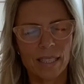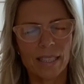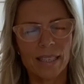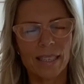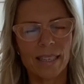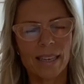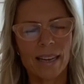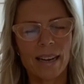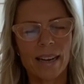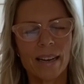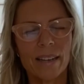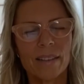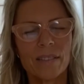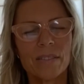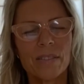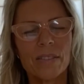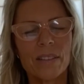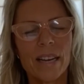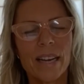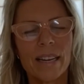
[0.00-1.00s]
And then
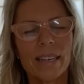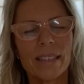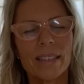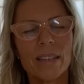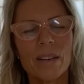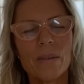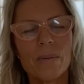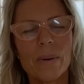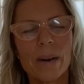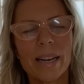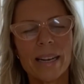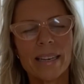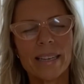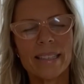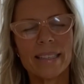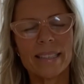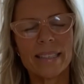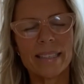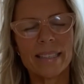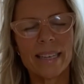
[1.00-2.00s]
have that
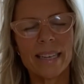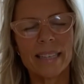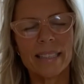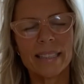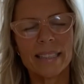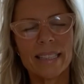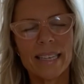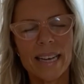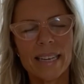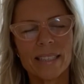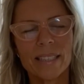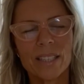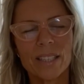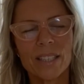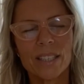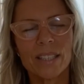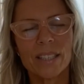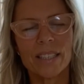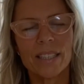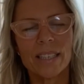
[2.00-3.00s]
awareness, that
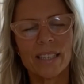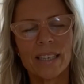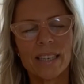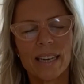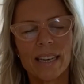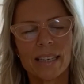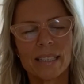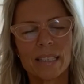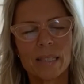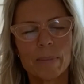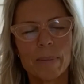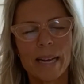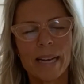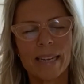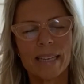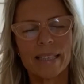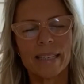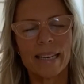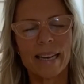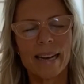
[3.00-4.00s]
attention
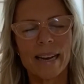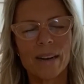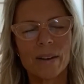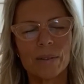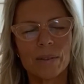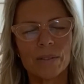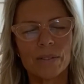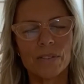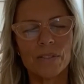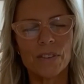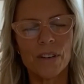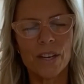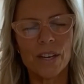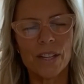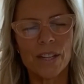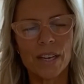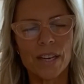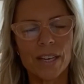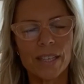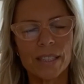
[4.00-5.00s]
expand out
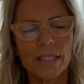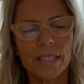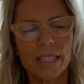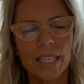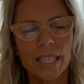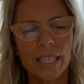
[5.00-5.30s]
further